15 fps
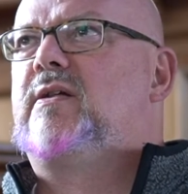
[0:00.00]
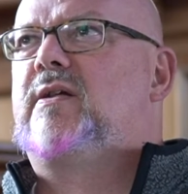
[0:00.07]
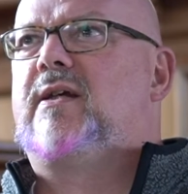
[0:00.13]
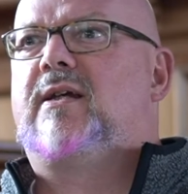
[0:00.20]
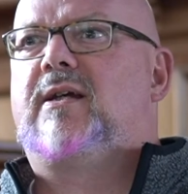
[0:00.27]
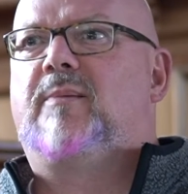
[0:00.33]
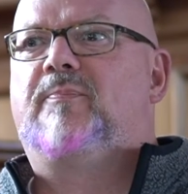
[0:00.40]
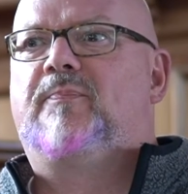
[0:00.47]

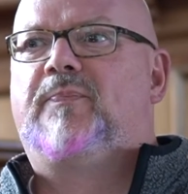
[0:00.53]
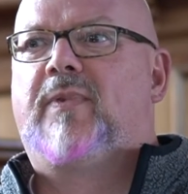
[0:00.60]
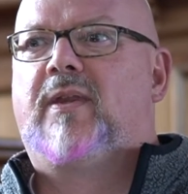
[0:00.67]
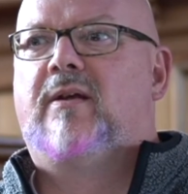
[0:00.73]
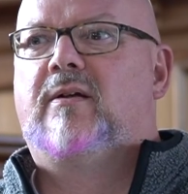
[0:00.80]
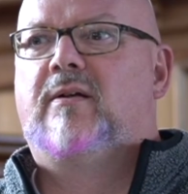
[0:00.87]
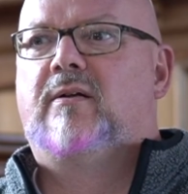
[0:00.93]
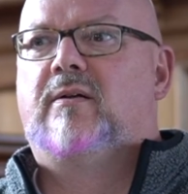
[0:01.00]
seek him,
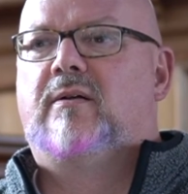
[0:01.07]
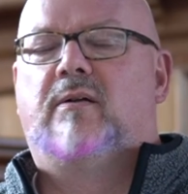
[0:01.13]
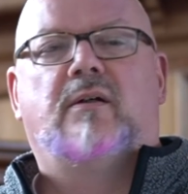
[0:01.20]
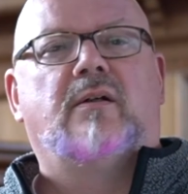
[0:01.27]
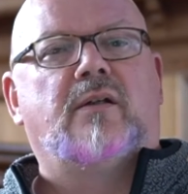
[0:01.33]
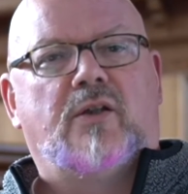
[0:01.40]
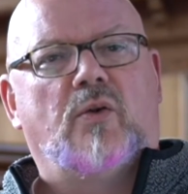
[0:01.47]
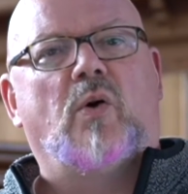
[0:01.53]

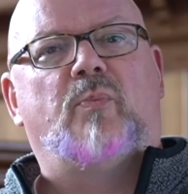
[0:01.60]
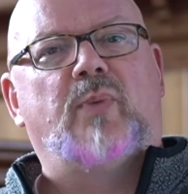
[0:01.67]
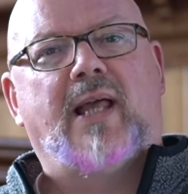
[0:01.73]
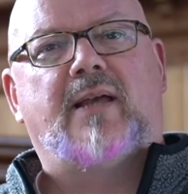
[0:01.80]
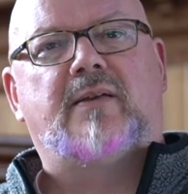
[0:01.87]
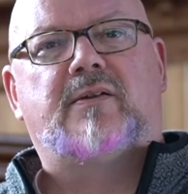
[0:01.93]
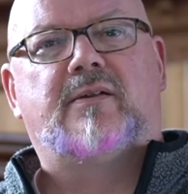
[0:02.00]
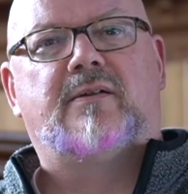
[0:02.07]
you're
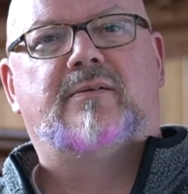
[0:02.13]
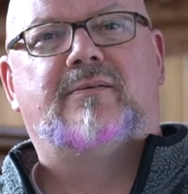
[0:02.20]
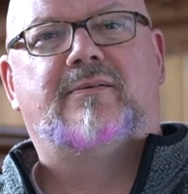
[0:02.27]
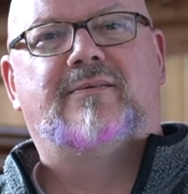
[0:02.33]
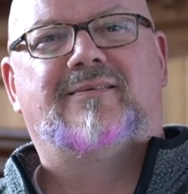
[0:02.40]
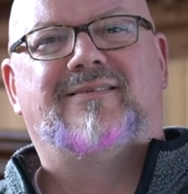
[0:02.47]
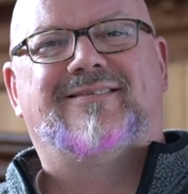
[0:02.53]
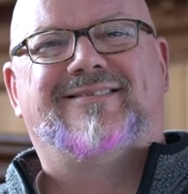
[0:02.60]
blessed.
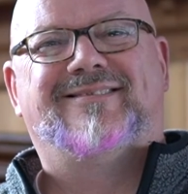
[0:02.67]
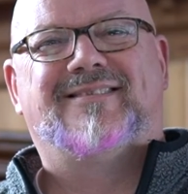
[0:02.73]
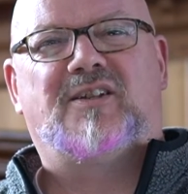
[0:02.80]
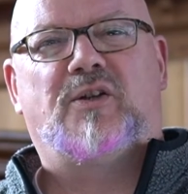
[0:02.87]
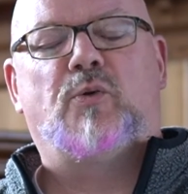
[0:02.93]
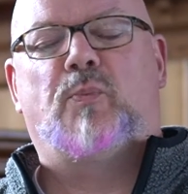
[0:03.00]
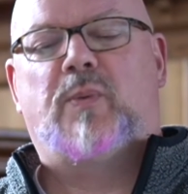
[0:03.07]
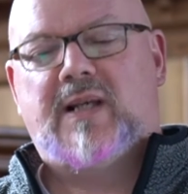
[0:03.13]

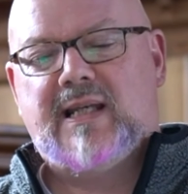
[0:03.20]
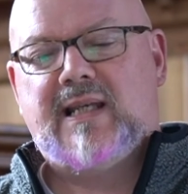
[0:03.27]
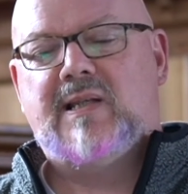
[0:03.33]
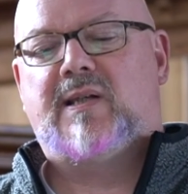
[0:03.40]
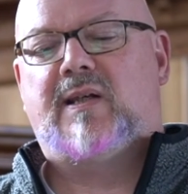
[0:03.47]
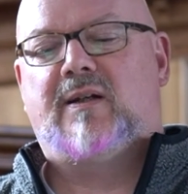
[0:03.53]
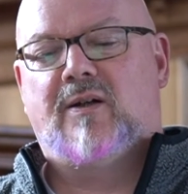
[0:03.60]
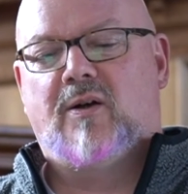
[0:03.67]
You're
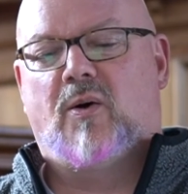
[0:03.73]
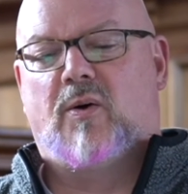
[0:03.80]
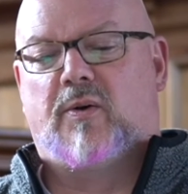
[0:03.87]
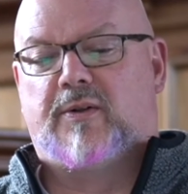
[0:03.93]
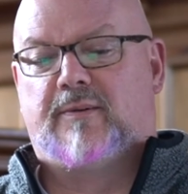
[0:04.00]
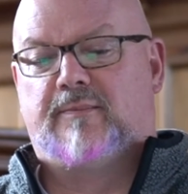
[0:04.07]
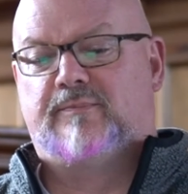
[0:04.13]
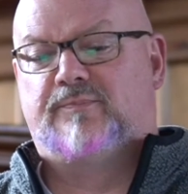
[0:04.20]
pleasing God.